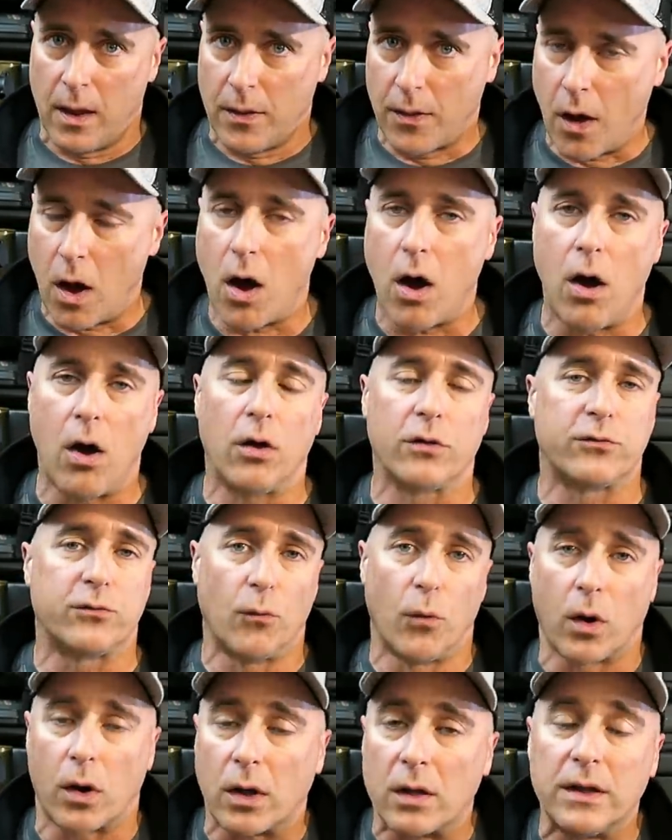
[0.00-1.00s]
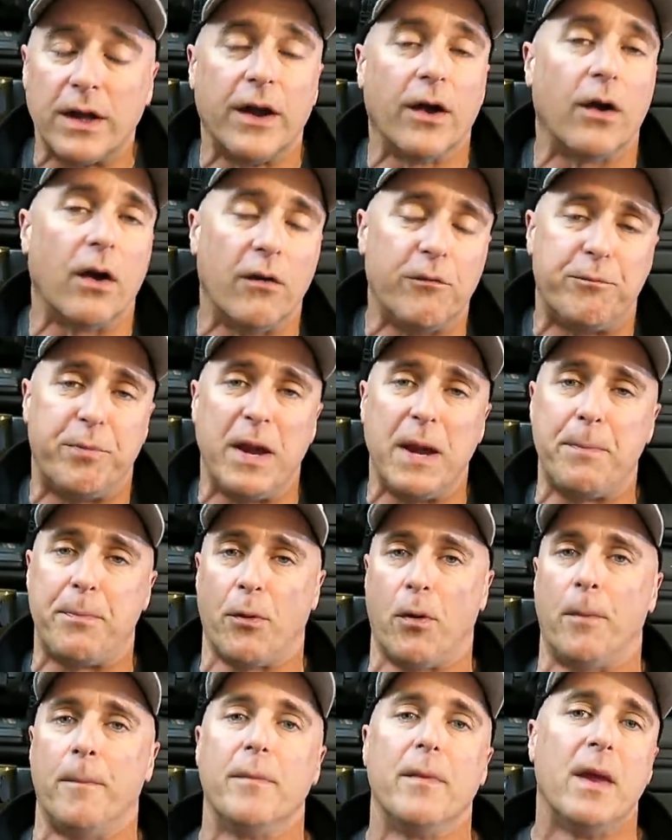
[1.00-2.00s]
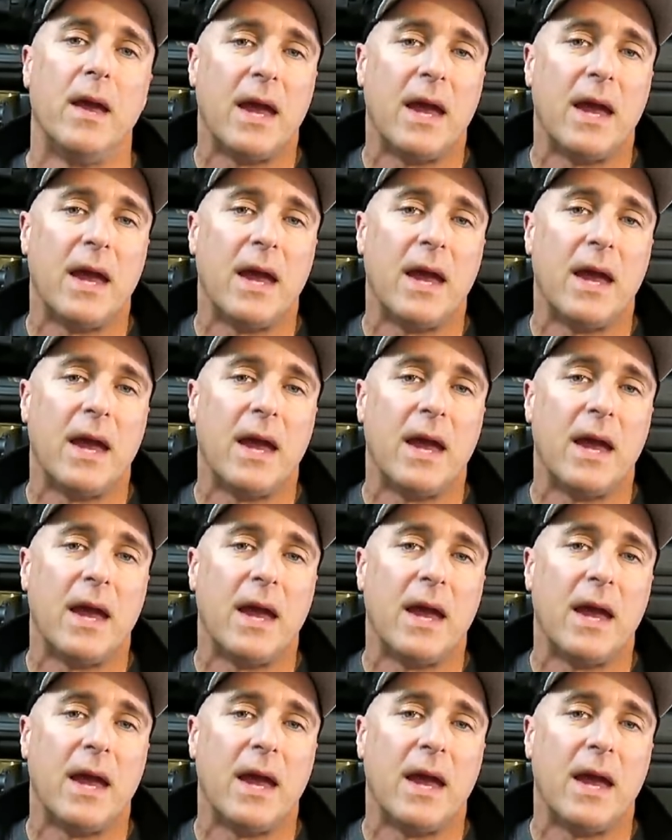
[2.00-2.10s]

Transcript: the halls were clear of people.